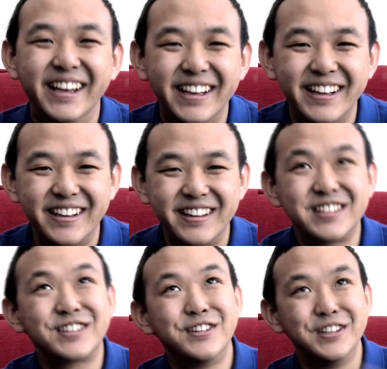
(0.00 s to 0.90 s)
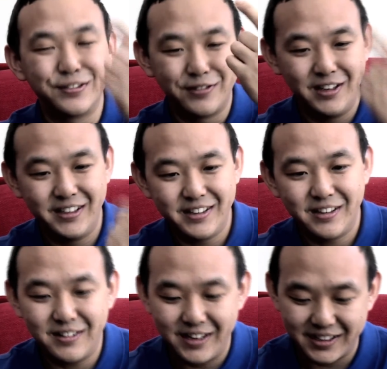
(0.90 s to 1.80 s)
And the stone is falling
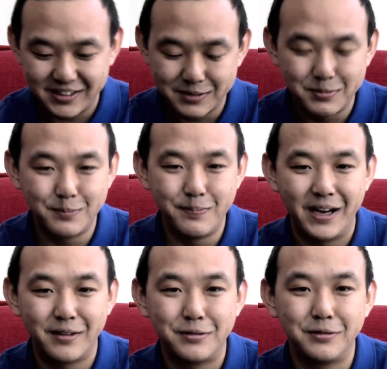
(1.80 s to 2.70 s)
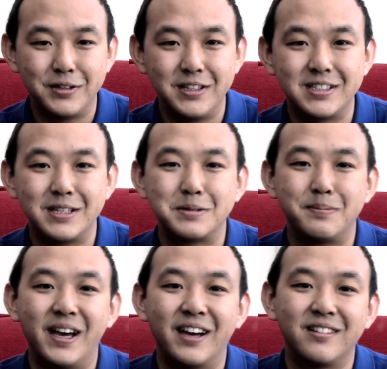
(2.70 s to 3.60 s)
down. Oh, I can just move back 2-3 steps
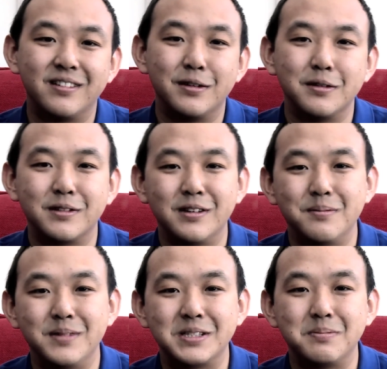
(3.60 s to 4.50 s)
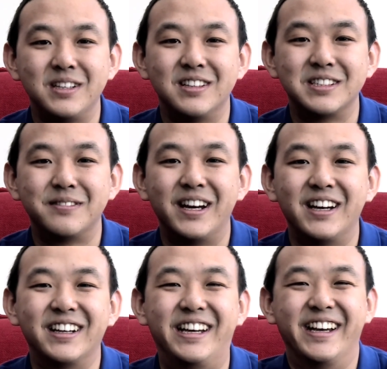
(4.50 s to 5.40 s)
back. You don't go miss me. Doesn't
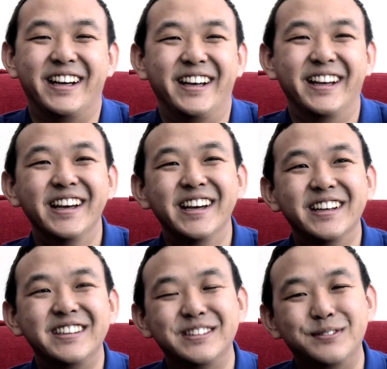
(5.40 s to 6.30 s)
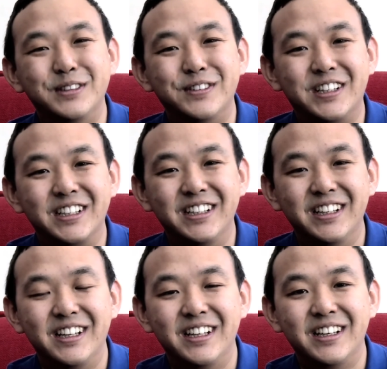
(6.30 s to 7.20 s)
matter. You move on.
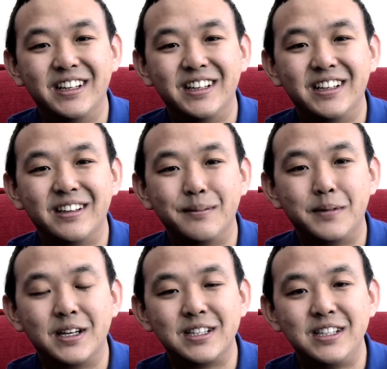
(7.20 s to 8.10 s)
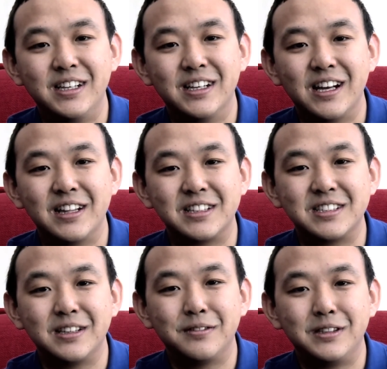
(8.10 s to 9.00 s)
But here, health and
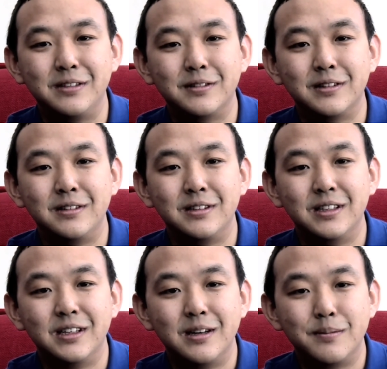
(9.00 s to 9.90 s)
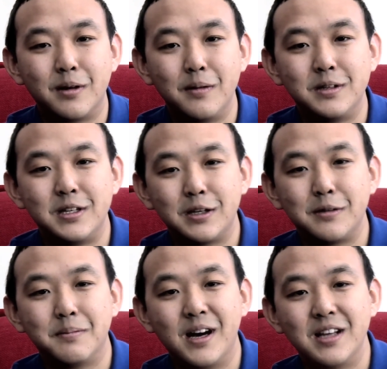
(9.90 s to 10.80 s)
safety would probably take you
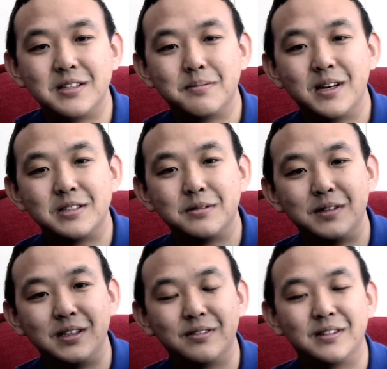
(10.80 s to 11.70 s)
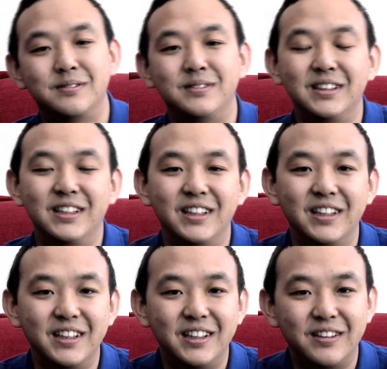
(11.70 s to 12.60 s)
miles and miles away from
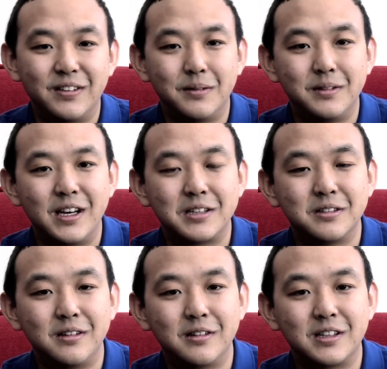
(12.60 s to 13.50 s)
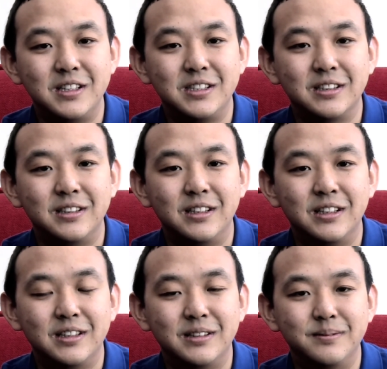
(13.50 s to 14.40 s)
the actual location.
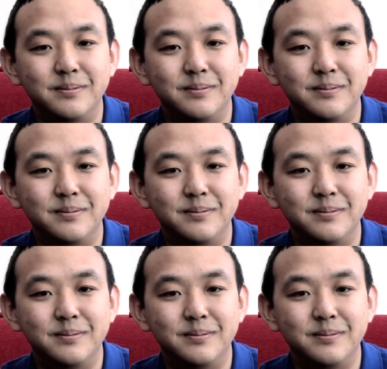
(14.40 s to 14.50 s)
I